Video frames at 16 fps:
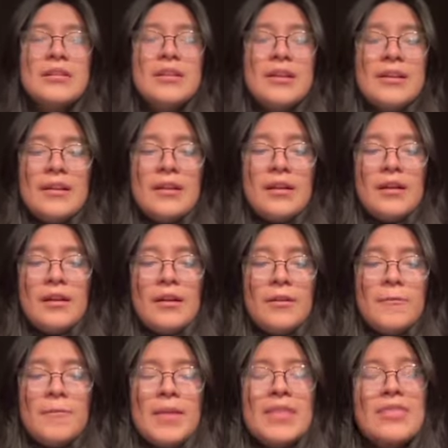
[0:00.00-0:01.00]
um,
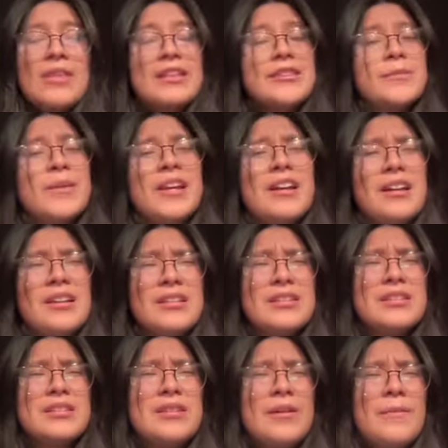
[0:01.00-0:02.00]
and that's
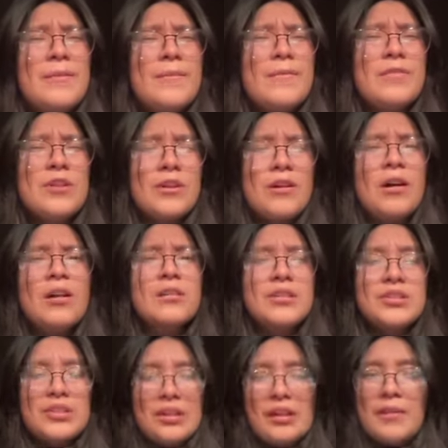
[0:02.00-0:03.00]
because the college
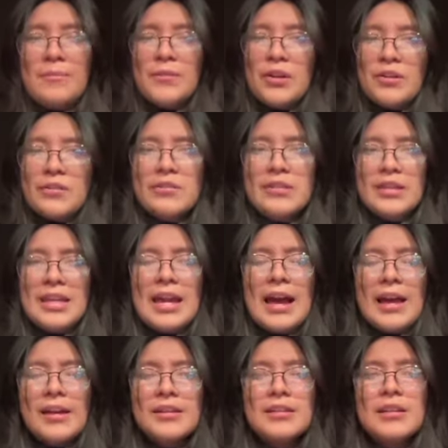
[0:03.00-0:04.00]
that I'm currently
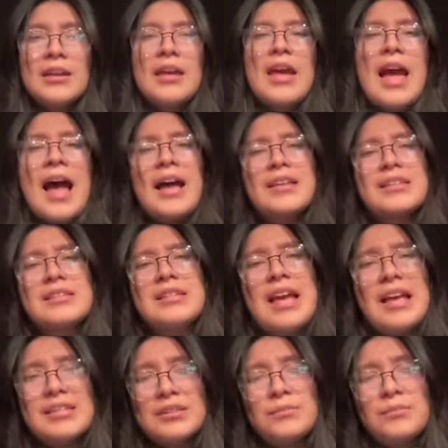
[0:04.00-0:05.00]
at has as
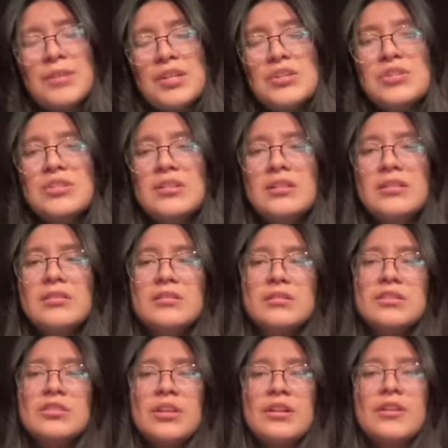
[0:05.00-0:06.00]
a mission
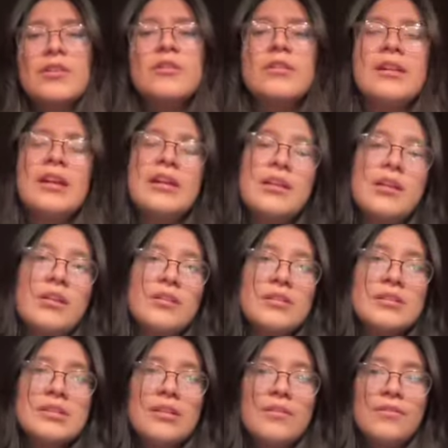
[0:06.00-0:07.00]
to create currents
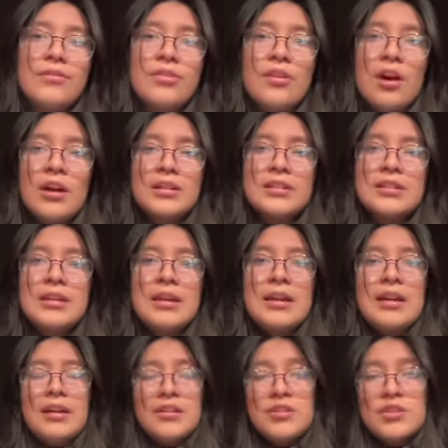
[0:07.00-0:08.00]
of thought
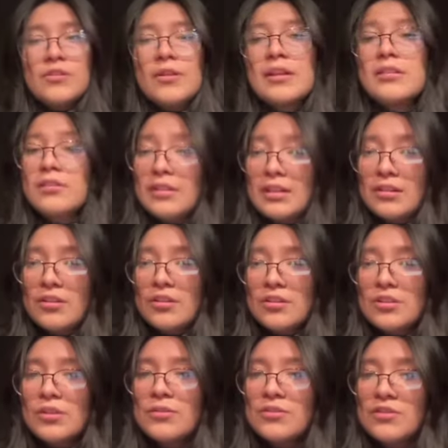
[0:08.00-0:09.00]
and train leaders
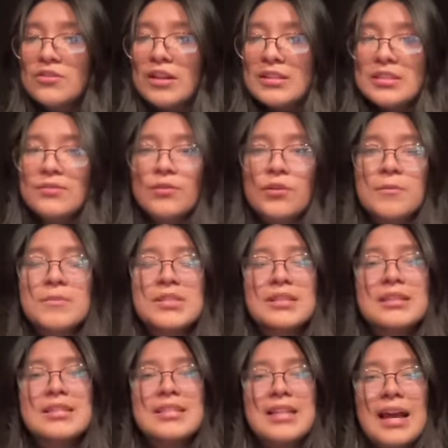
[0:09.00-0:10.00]
who transform
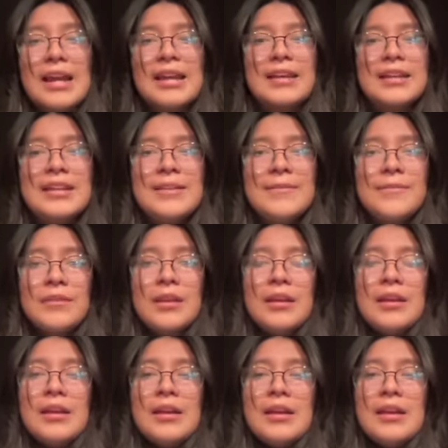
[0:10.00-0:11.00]
society
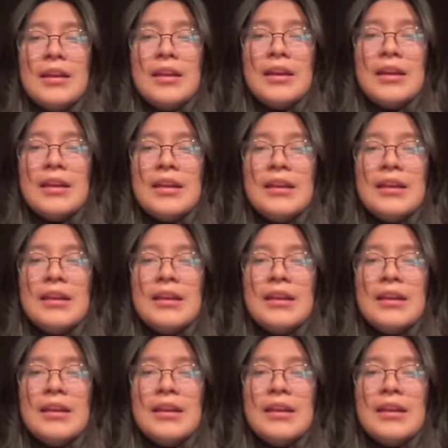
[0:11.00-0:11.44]
in the